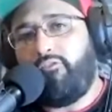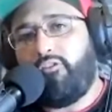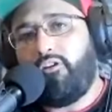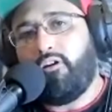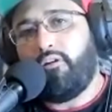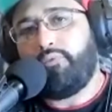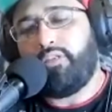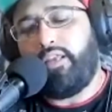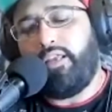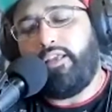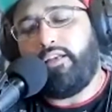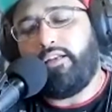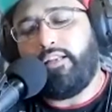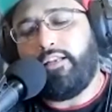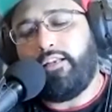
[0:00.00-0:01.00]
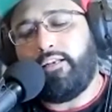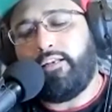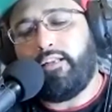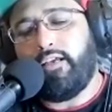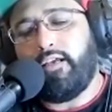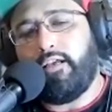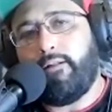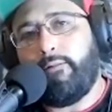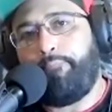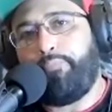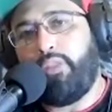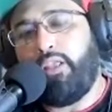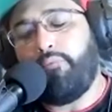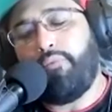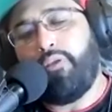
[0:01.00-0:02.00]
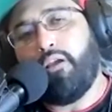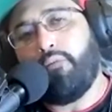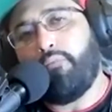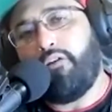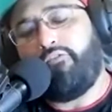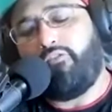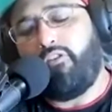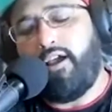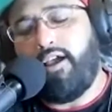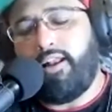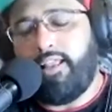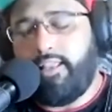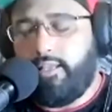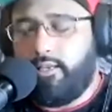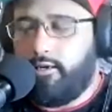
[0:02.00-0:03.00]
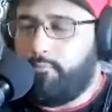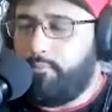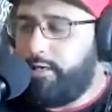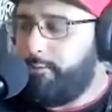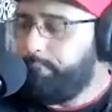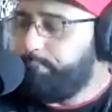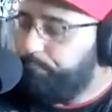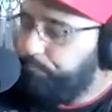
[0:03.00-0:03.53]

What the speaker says: You know what I'm saying? And hit me up by Friday. You know what I mean?